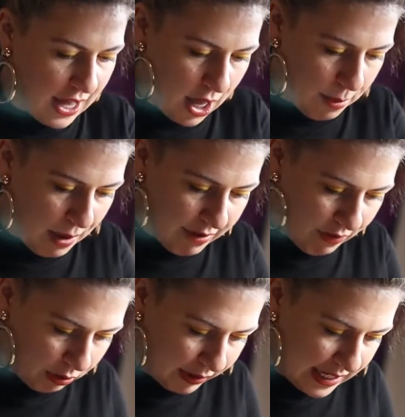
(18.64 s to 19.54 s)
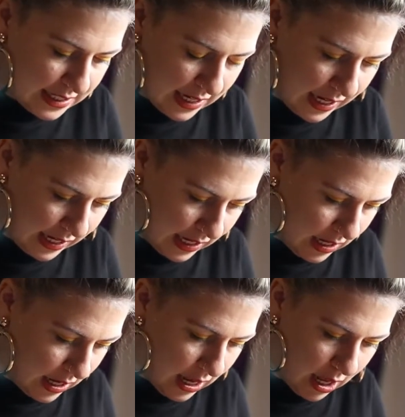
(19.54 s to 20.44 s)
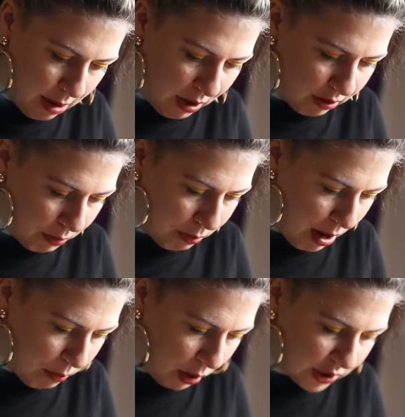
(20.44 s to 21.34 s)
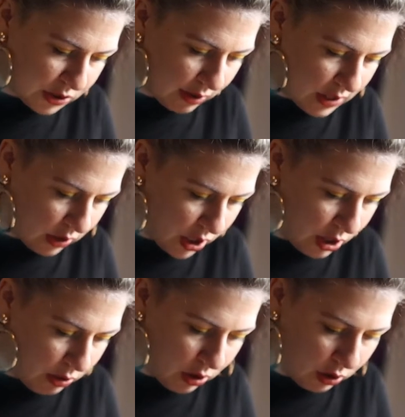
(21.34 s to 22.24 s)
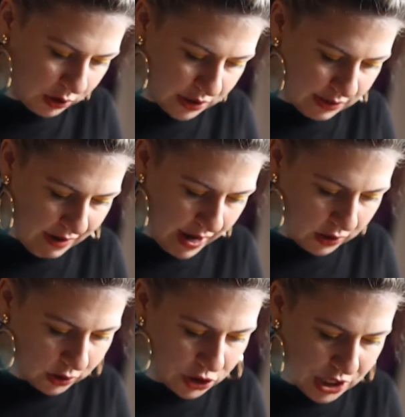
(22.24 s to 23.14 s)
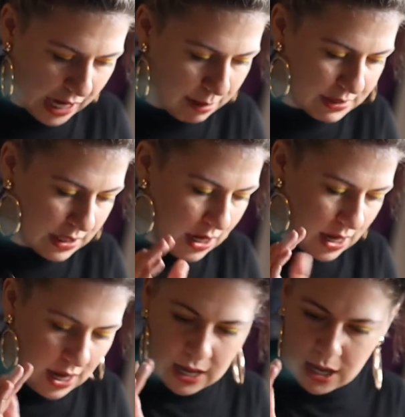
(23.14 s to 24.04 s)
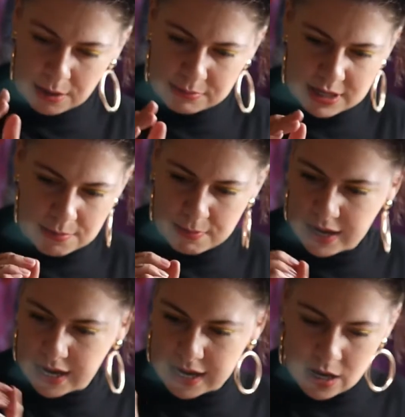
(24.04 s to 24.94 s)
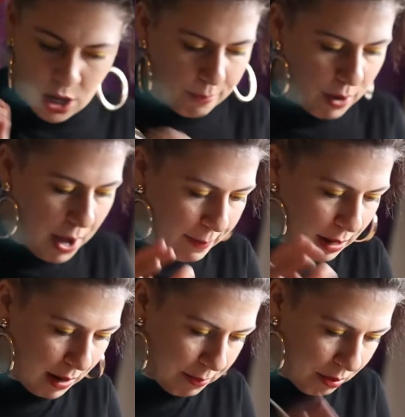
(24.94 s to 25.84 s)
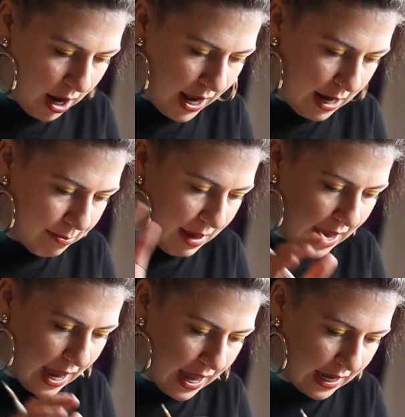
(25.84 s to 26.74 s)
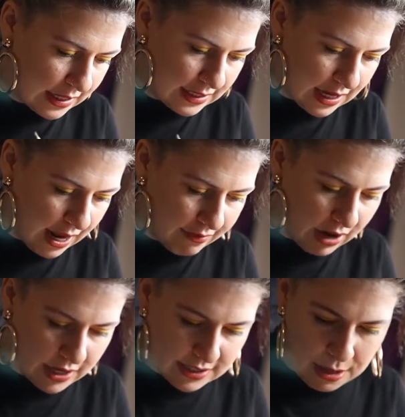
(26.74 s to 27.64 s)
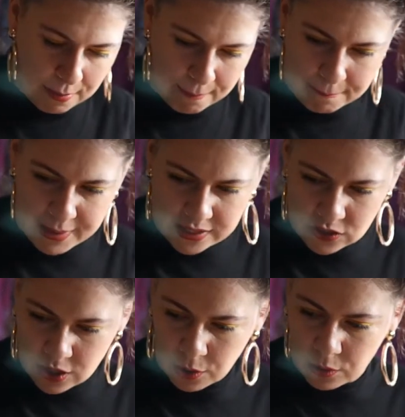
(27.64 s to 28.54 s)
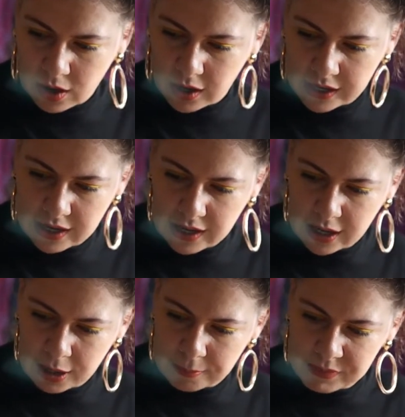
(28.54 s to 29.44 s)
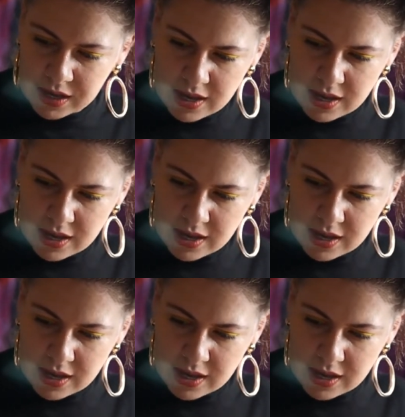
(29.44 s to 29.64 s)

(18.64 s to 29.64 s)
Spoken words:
I've already done all of our prep work. So I've done our cuticles, filed, shaped, did my prep and my prime, and I've got some base coat on.